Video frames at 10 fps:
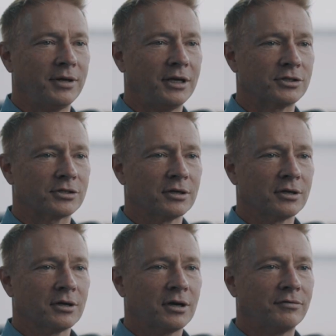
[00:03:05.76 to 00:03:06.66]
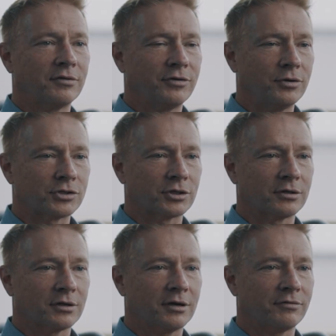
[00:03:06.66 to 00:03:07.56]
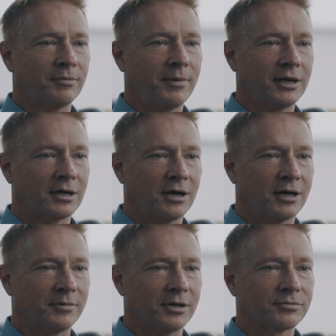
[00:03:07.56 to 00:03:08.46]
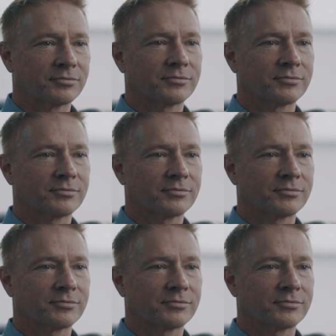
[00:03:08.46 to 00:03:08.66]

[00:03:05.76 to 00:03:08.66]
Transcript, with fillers: piece of the future of the Maine economy.